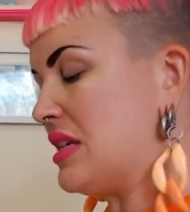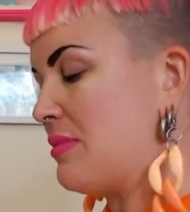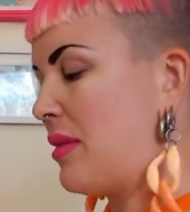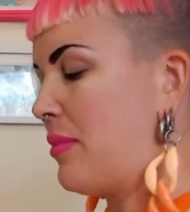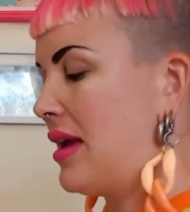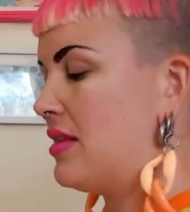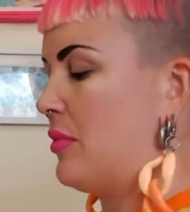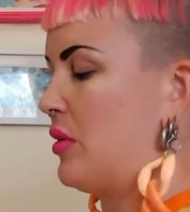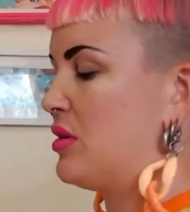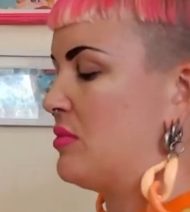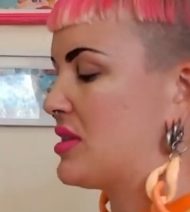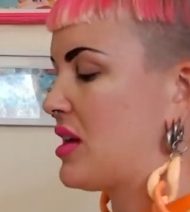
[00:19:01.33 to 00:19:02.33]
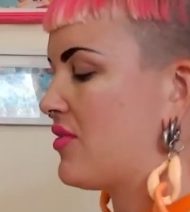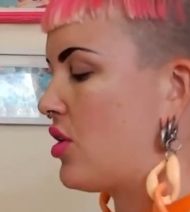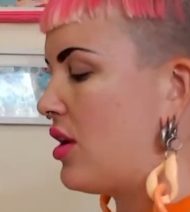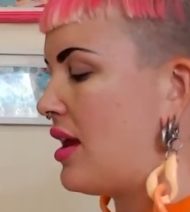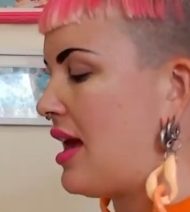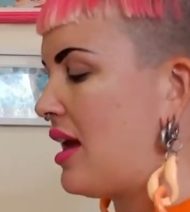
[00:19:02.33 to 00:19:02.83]
my bather bottoms. I've
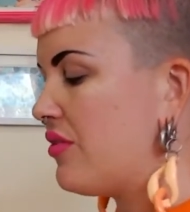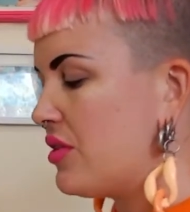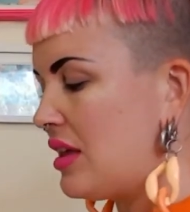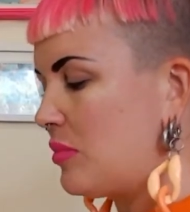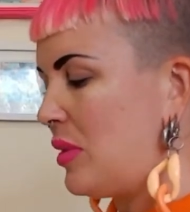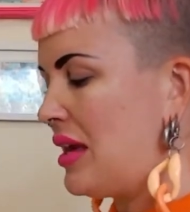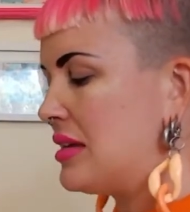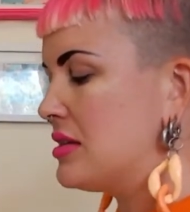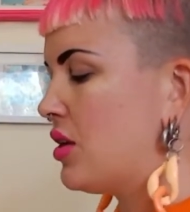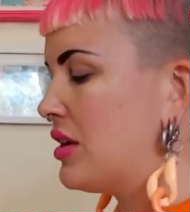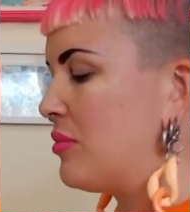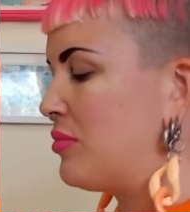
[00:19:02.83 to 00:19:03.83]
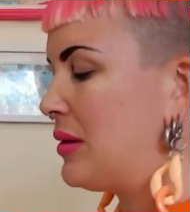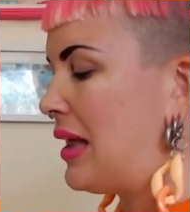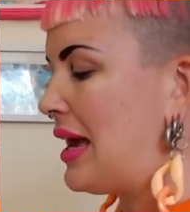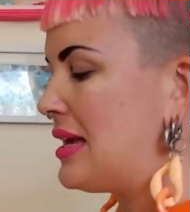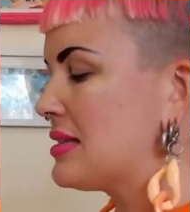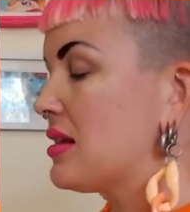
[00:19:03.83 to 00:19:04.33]
got everything pinned on in
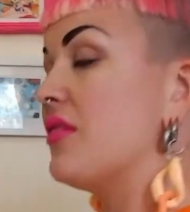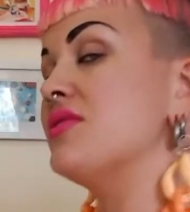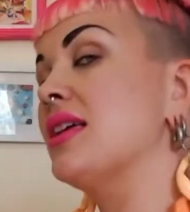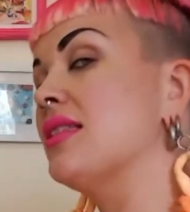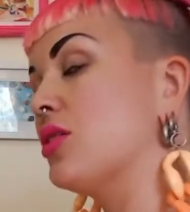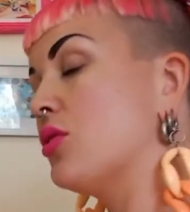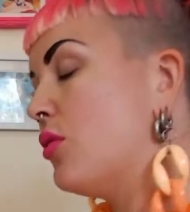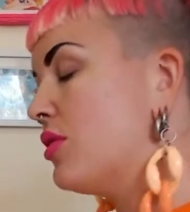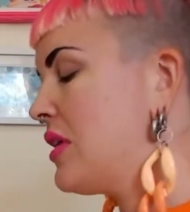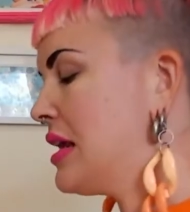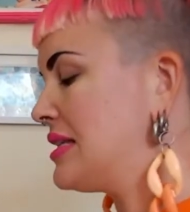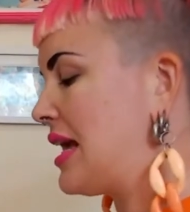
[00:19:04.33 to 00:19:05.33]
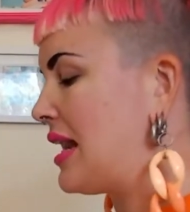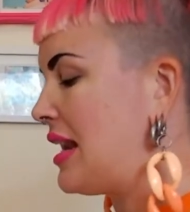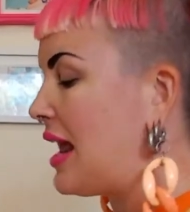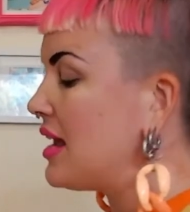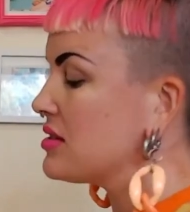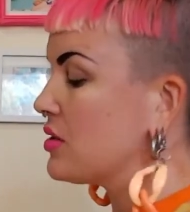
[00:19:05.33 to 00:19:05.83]
place. I've done the quartering
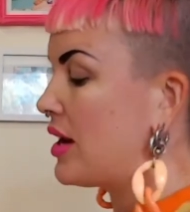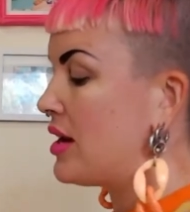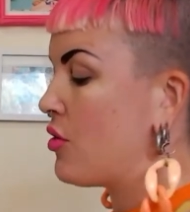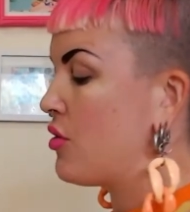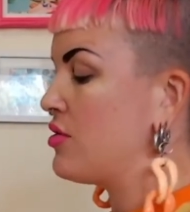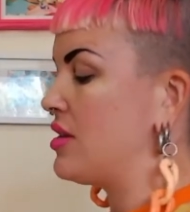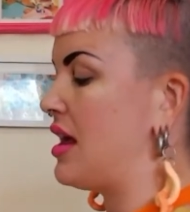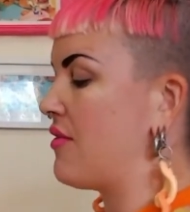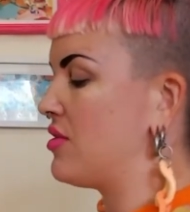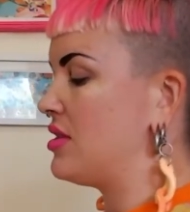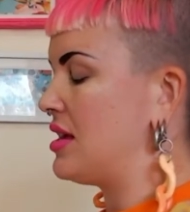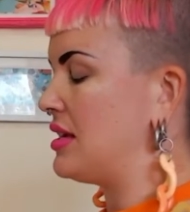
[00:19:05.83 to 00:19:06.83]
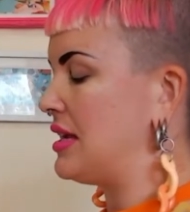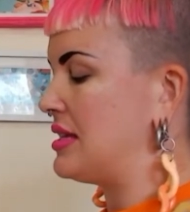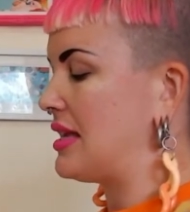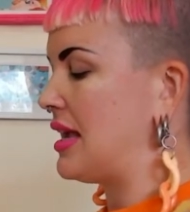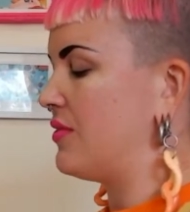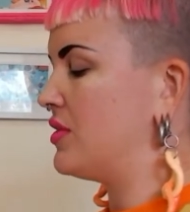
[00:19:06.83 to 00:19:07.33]
technique, so I know that everything is
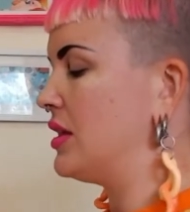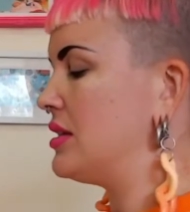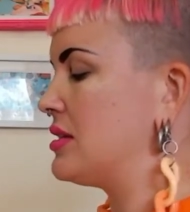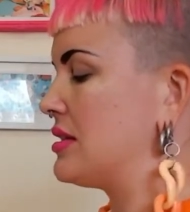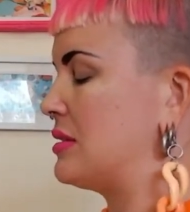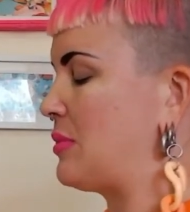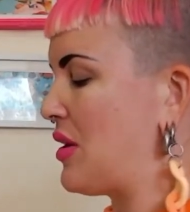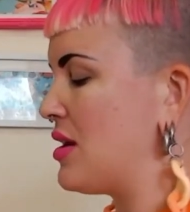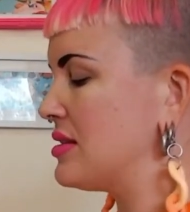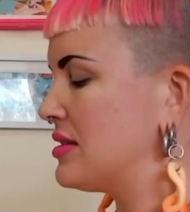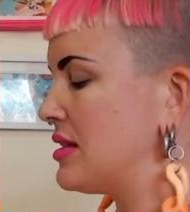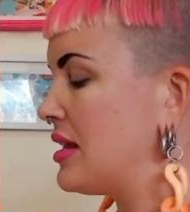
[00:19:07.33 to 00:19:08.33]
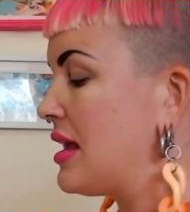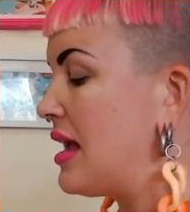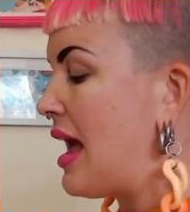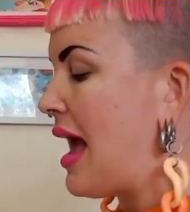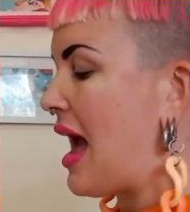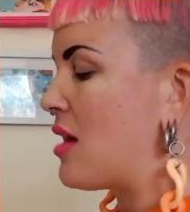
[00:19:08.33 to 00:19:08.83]
evenly dispersed.
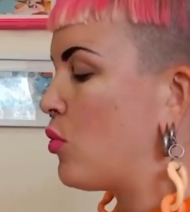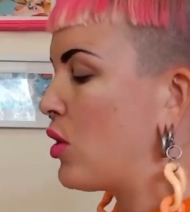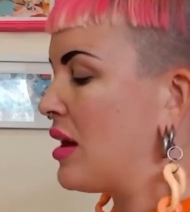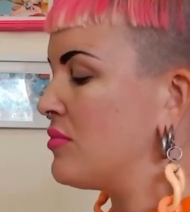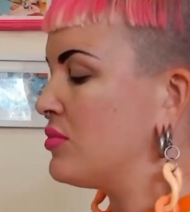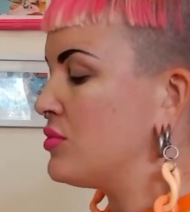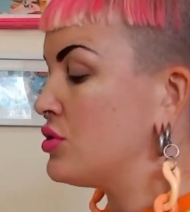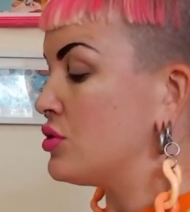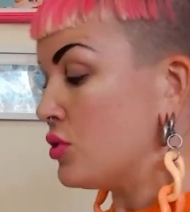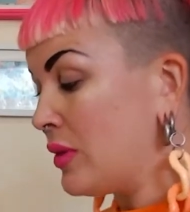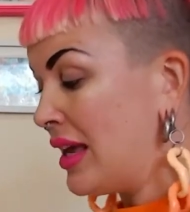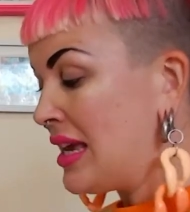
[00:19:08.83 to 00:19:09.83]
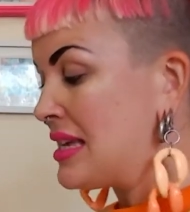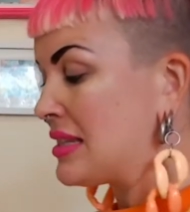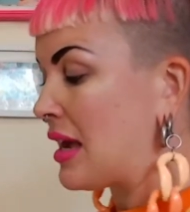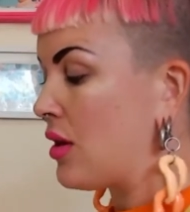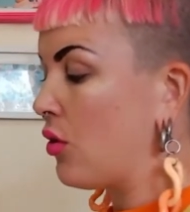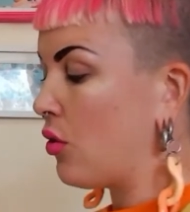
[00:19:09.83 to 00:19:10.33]
And what I'm doing is
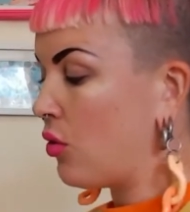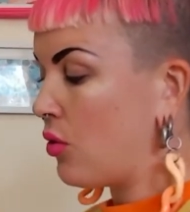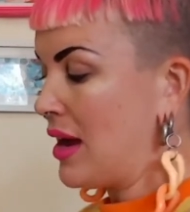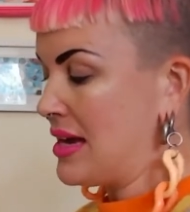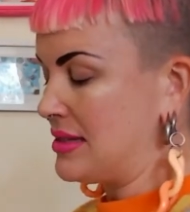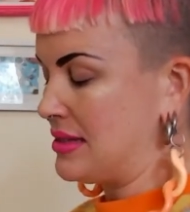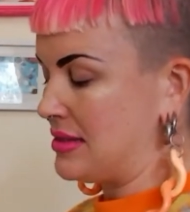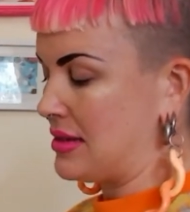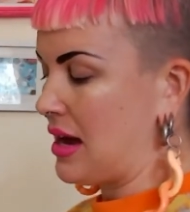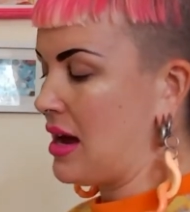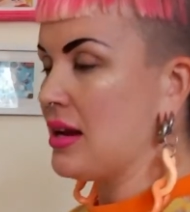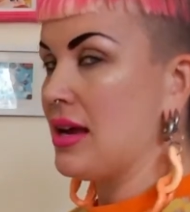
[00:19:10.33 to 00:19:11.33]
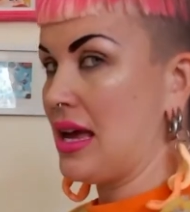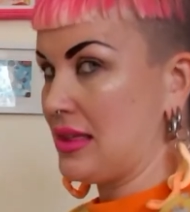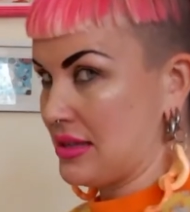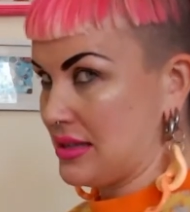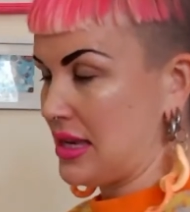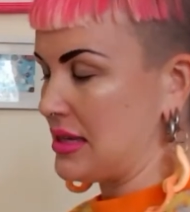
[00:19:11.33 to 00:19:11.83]
I always start at the
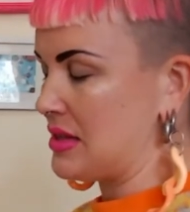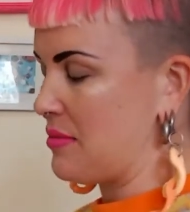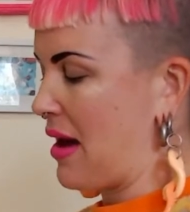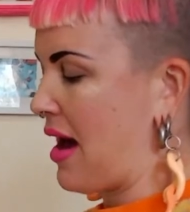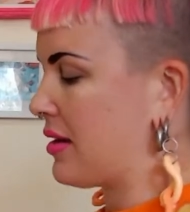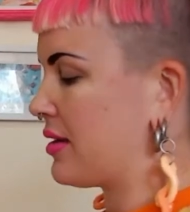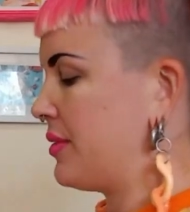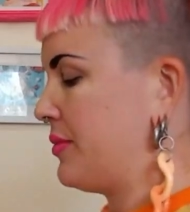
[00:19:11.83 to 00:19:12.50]
center back.